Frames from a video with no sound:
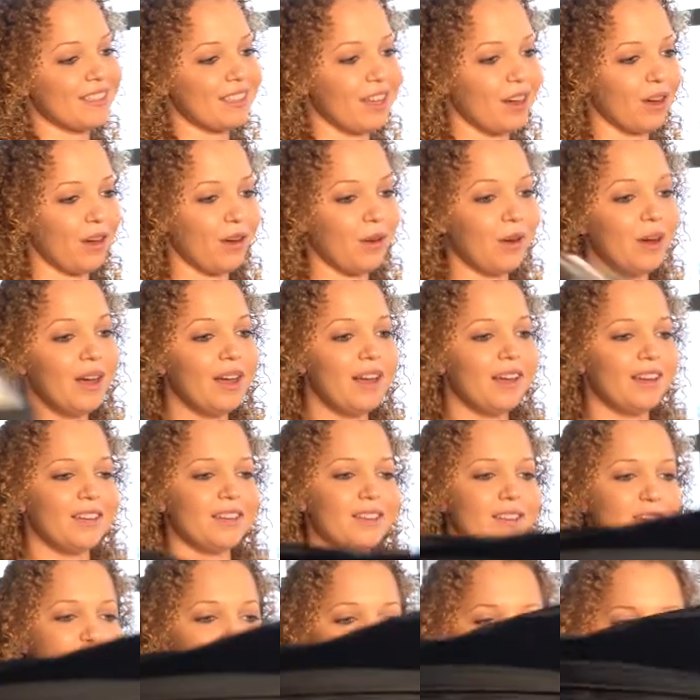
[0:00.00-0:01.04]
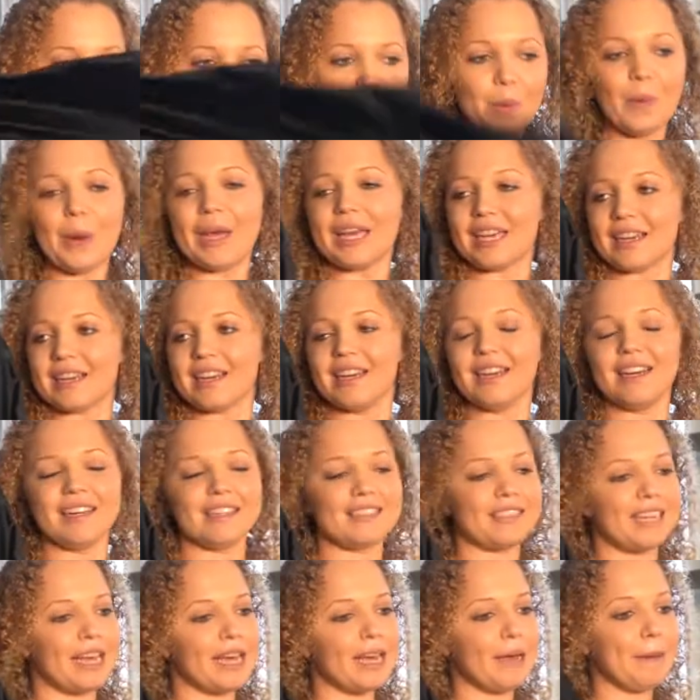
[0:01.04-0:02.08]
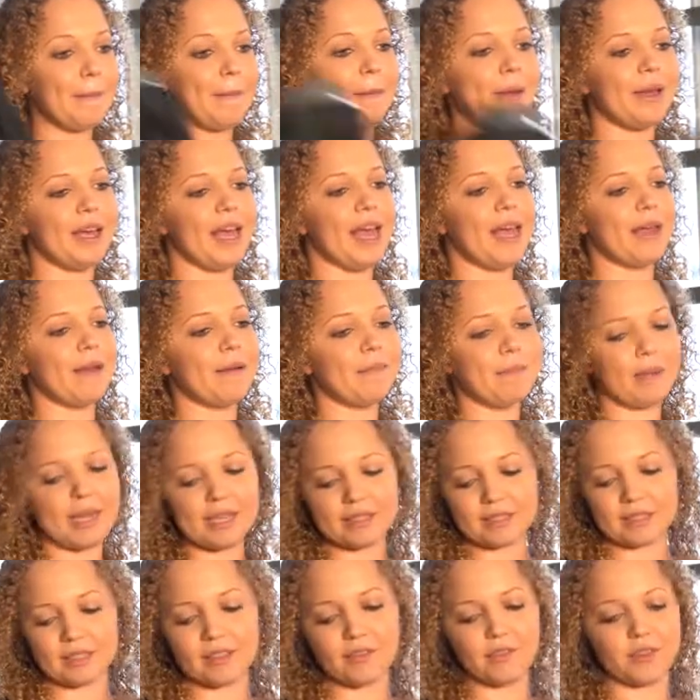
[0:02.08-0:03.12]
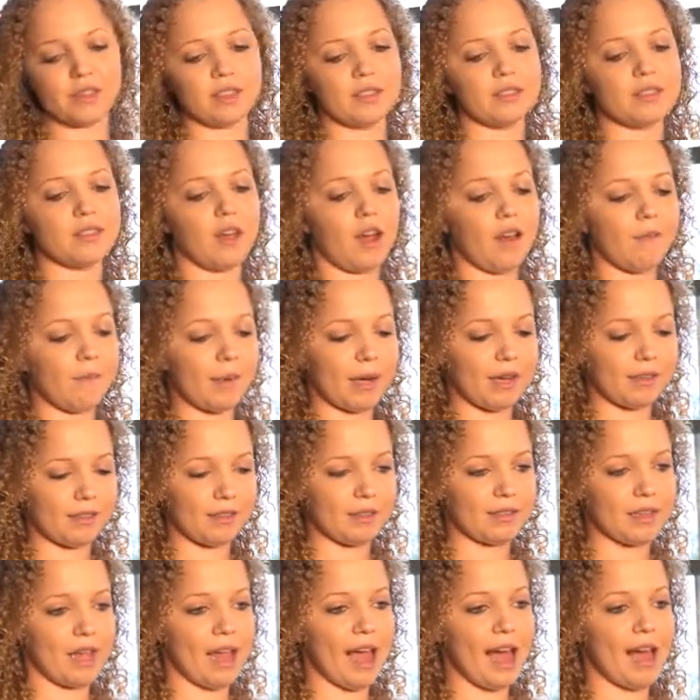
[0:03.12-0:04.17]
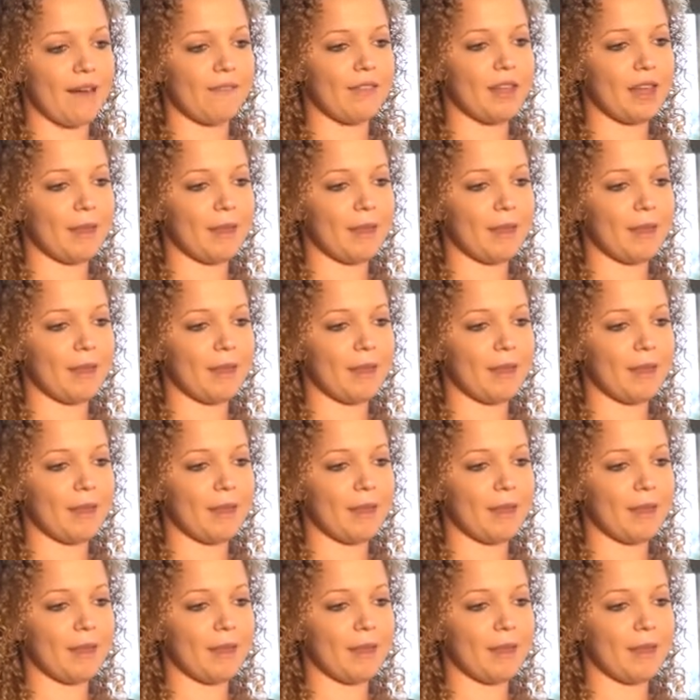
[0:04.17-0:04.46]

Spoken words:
So quick tip, and basically for these softboxes, I have